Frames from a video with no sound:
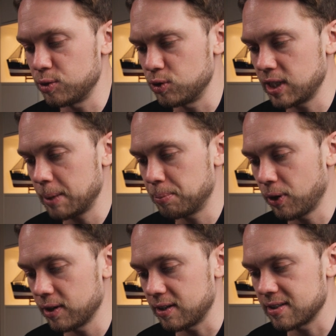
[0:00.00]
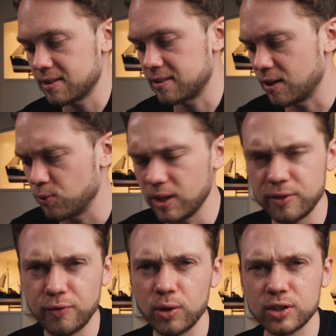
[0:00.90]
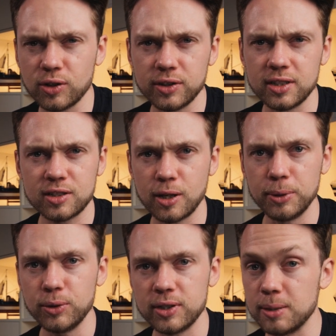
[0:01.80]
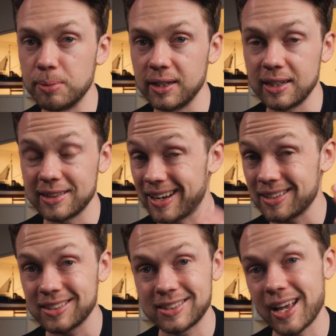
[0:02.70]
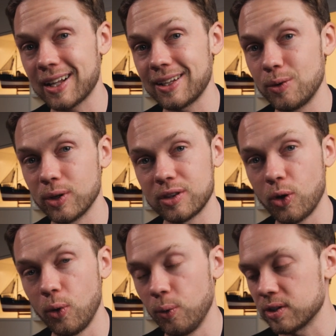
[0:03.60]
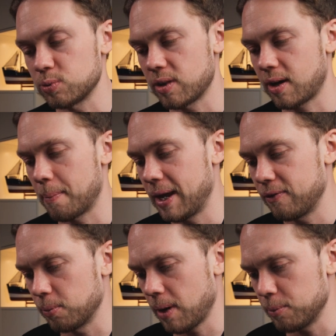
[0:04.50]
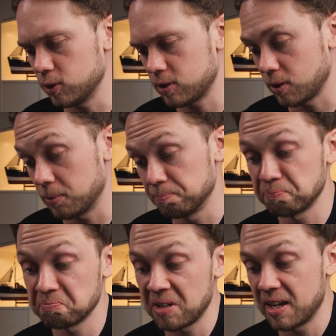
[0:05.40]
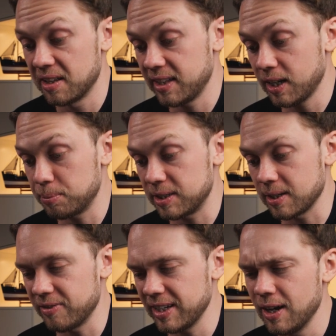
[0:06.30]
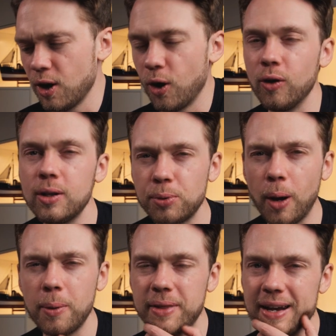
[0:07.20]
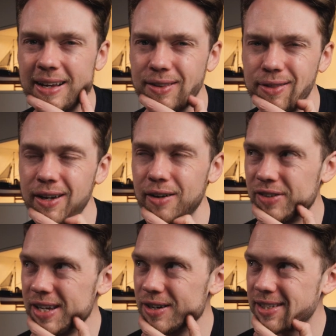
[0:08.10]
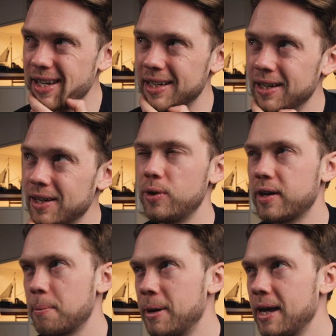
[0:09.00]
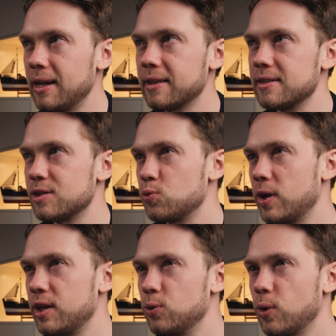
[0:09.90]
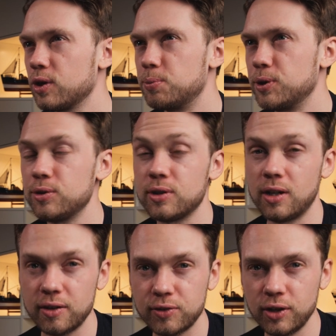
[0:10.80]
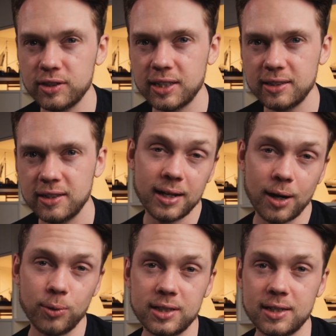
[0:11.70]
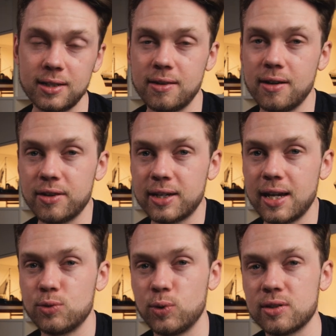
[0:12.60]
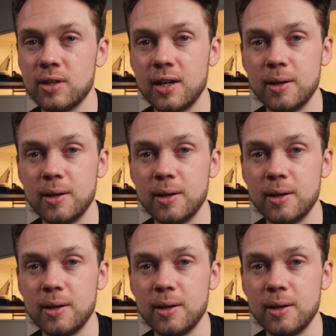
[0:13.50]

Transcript: to take part in this. They're really focused on this community building. That is exactly what the goal was with the campaign for Mammut. So that could be something. Only problem that I could think of here is that with a campaign like this, where you want to produce a lot of content, and how we did it in the other case was